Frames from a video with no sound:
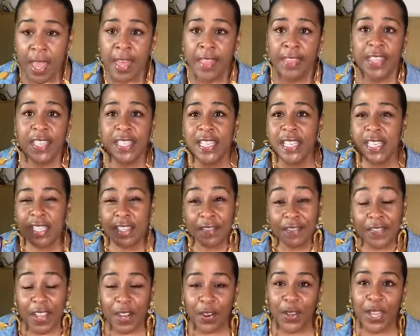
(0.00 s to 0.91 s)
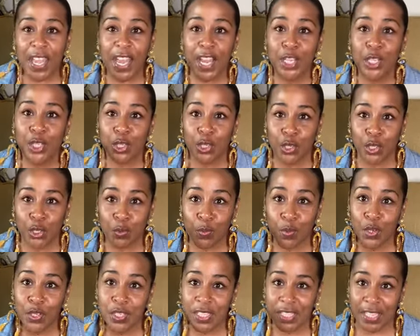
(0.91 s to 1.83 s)
This is a very
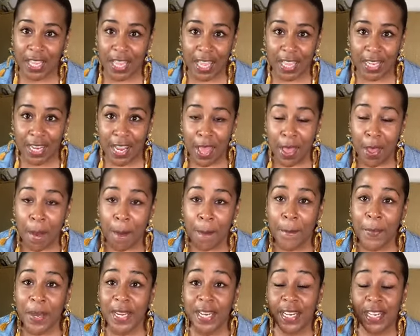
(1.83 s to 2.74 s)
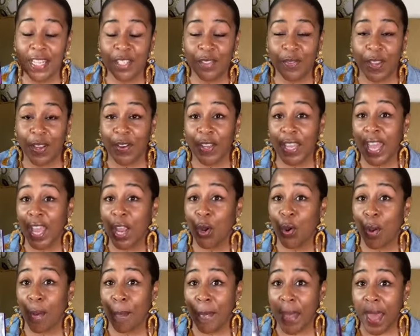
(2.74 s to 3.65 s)
unusual scent, but it is very
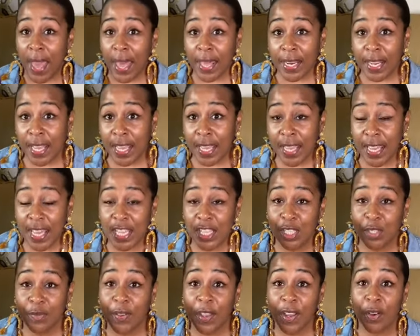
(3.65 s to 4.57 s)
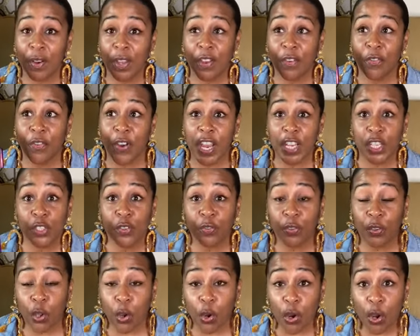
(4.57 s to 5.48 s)
aromatic. It's very fresh
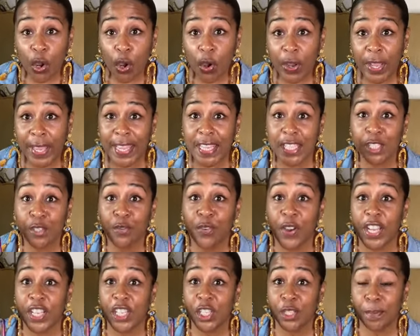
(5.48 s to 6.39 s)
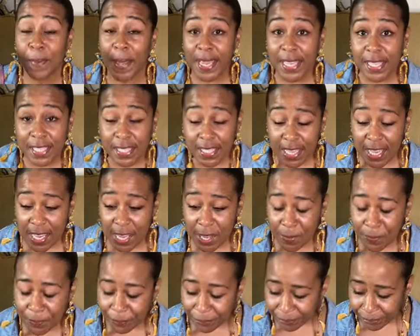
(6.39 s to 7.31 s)
floral. It's fresh
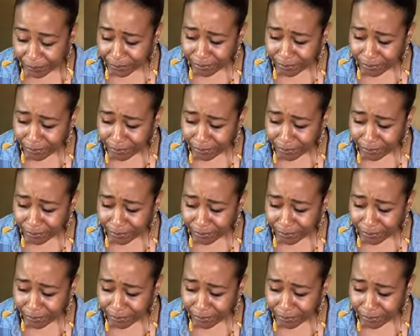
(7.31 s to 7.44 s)
spicy.